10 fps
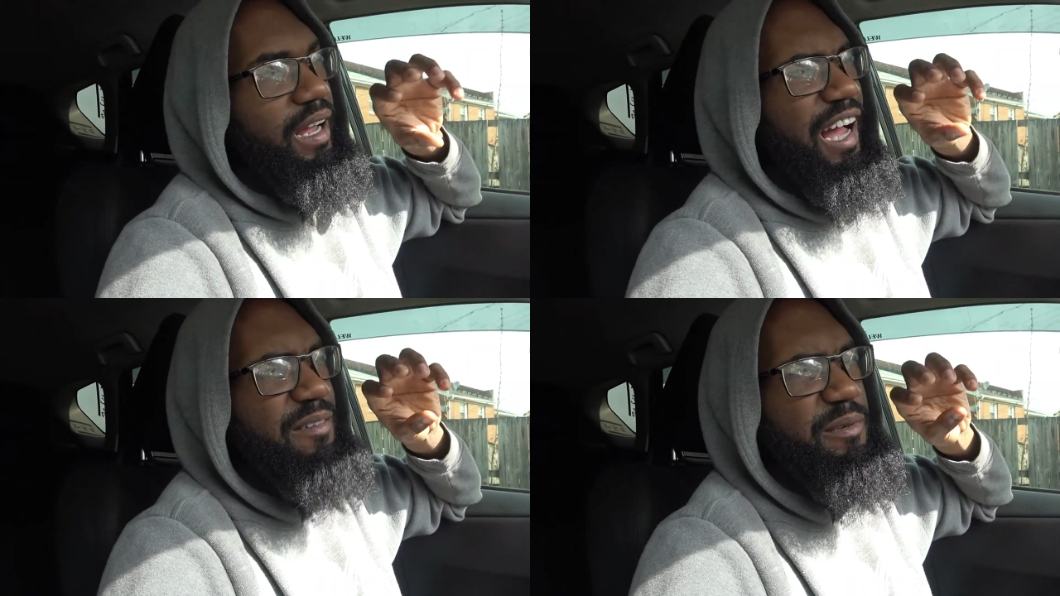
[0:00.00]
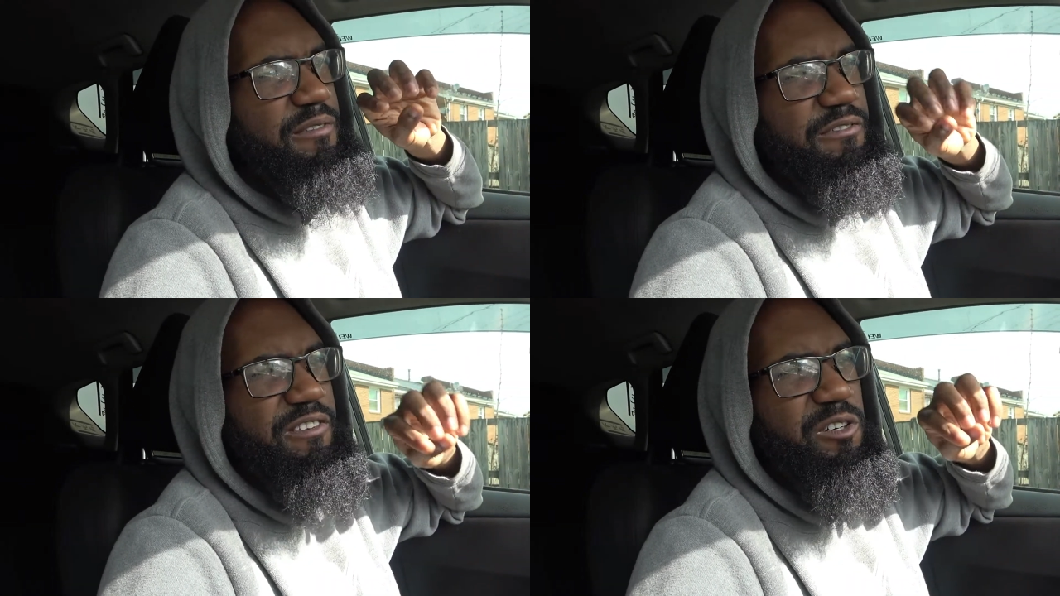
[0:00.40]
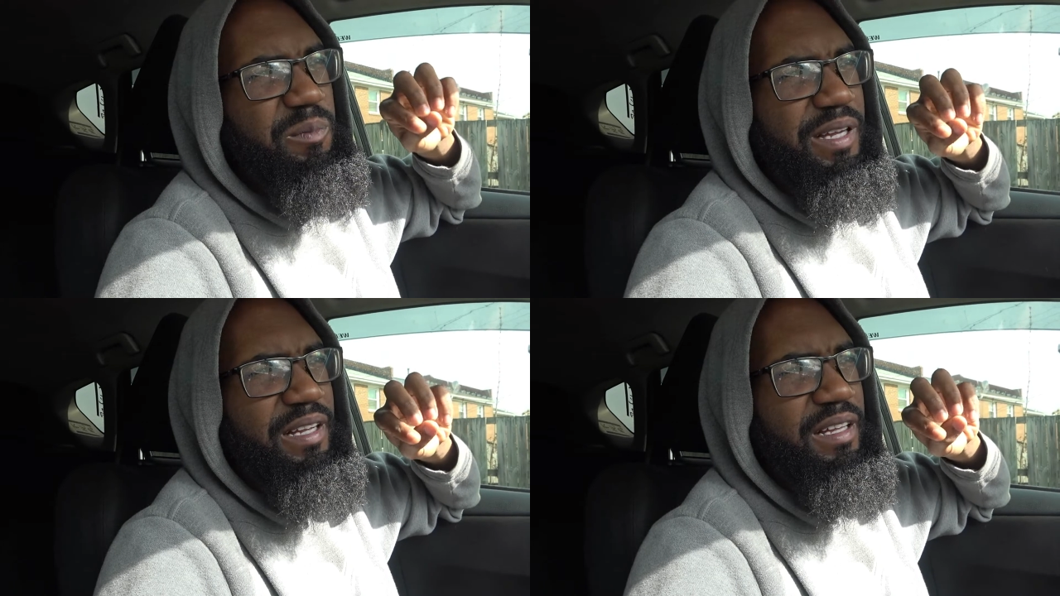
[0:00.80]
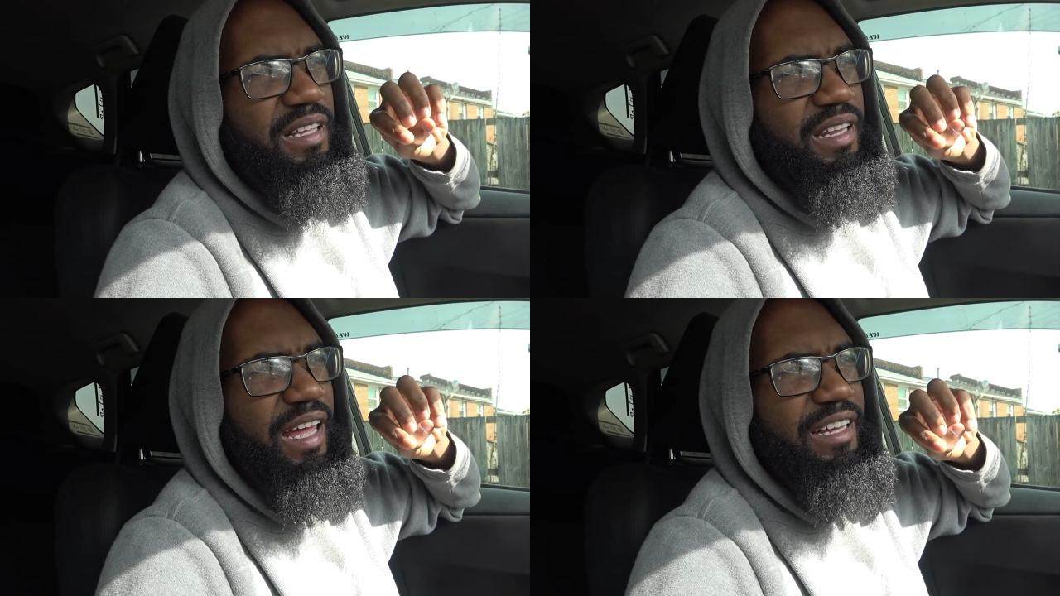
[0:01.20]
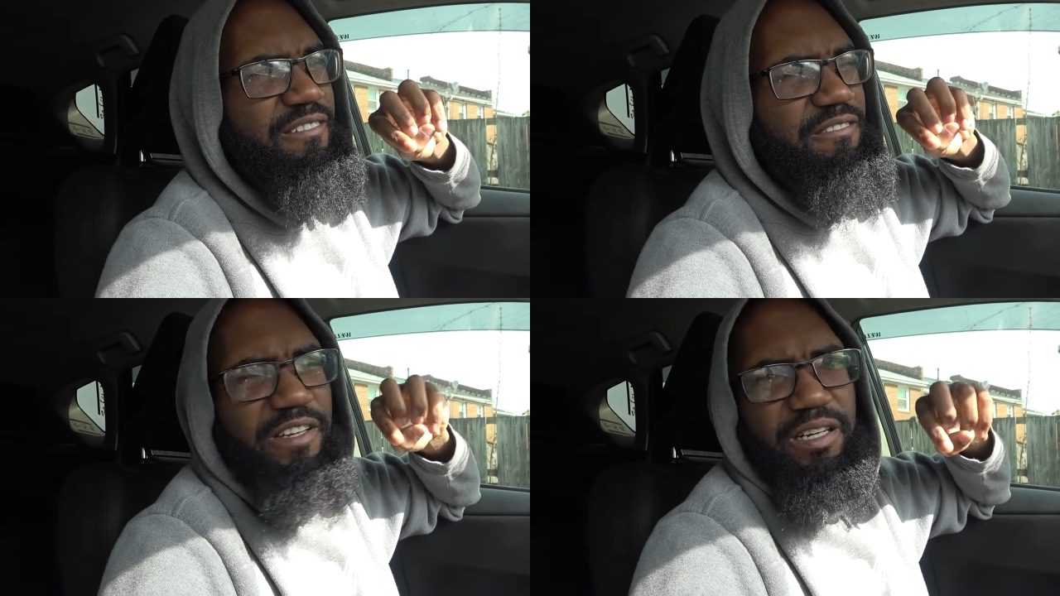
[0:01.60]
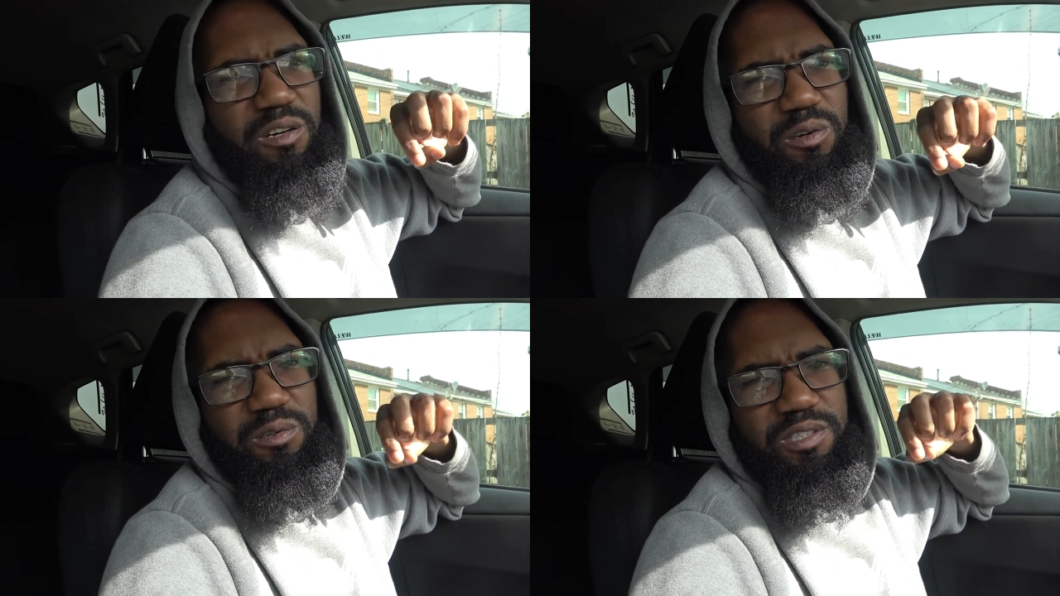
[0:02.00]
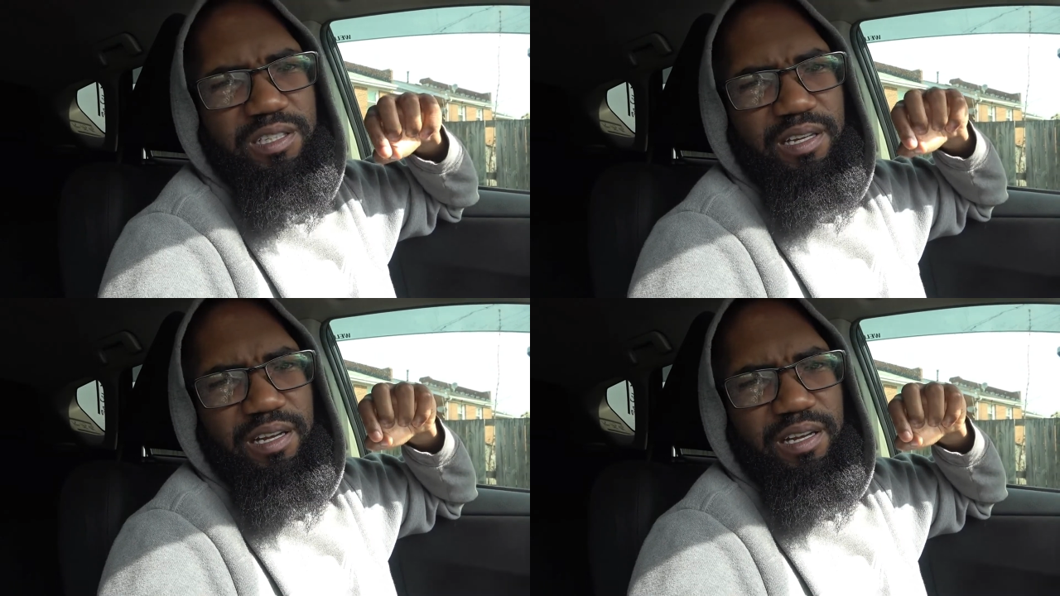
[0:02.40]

I've been filming like videos